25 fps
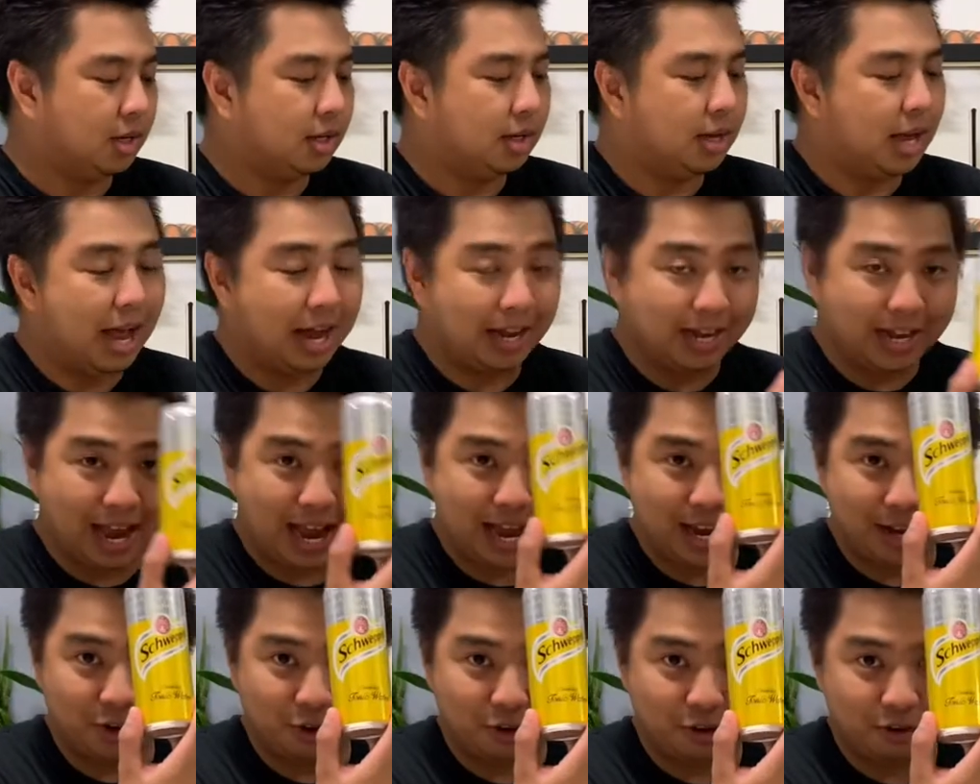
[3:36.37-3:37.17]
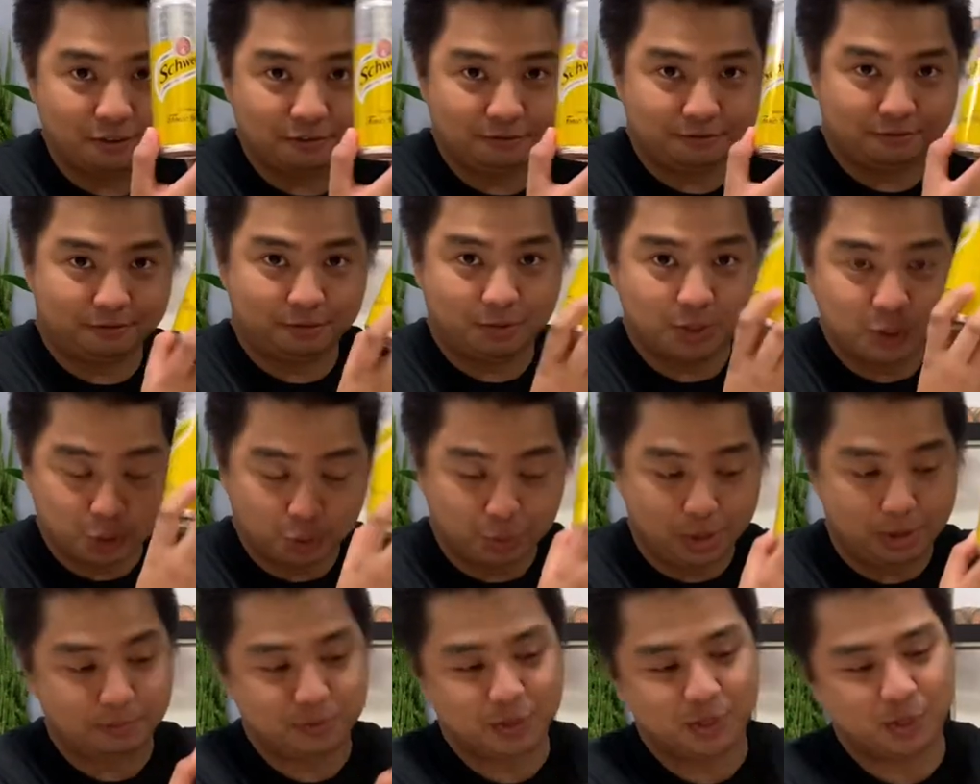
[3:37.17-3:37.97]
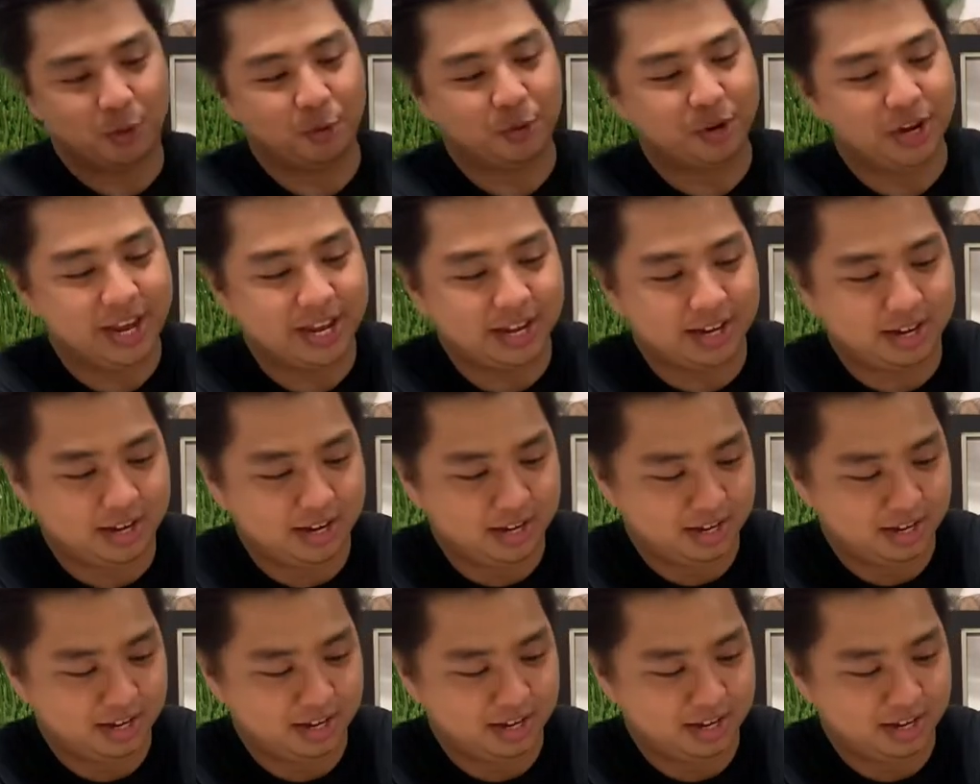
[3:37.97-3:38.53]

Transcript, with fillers: A can of Schweppes tonic.